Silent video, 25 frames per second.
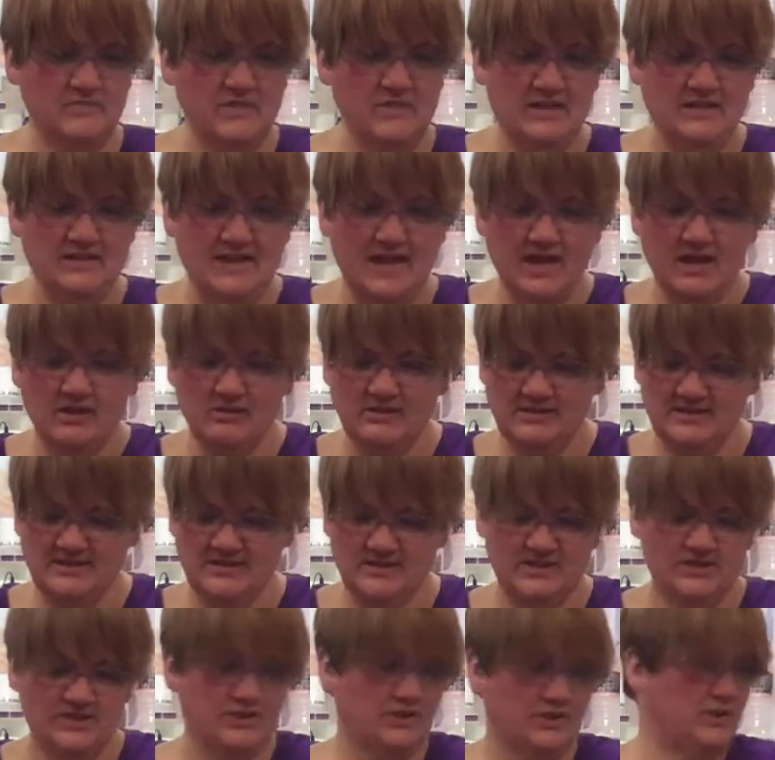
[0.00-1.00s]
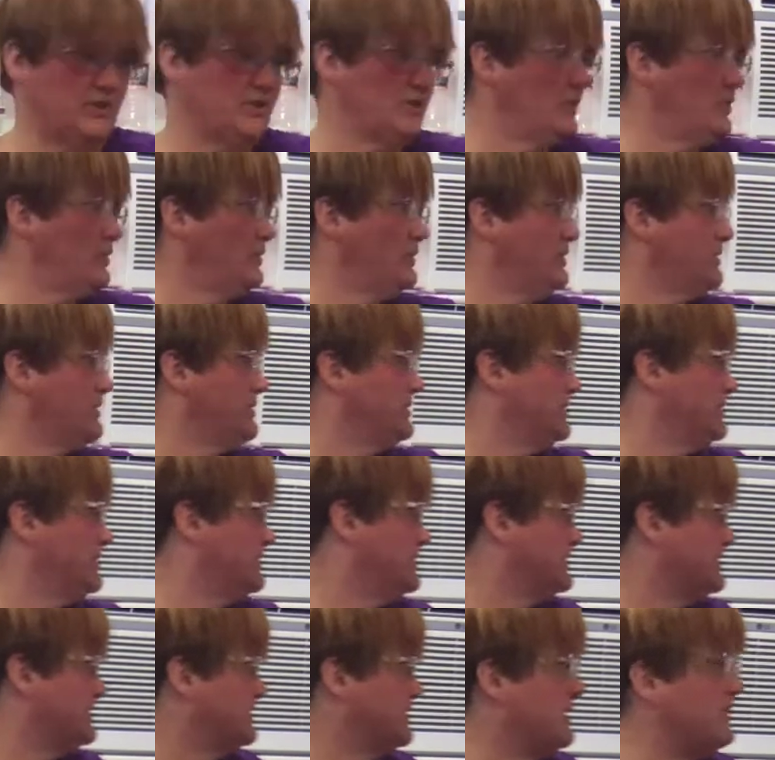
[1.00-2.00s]
Now let's do,
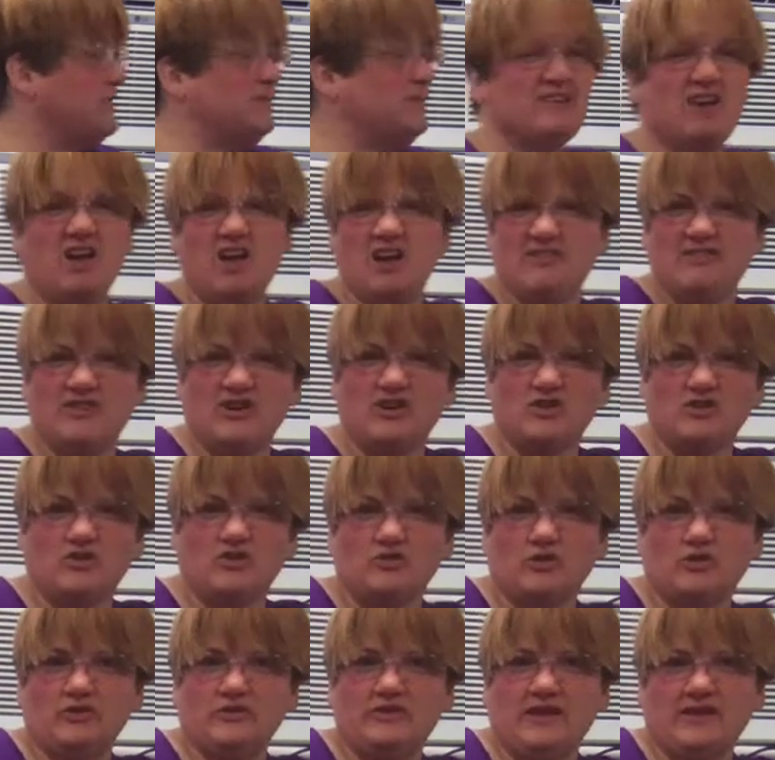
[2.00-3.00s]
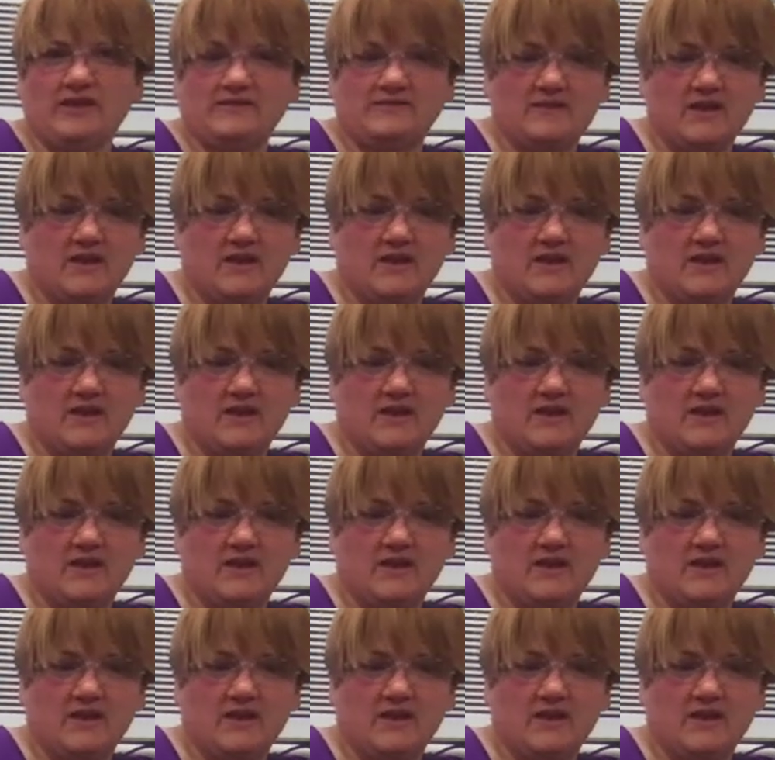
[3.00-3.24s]
so that was kind of a control test.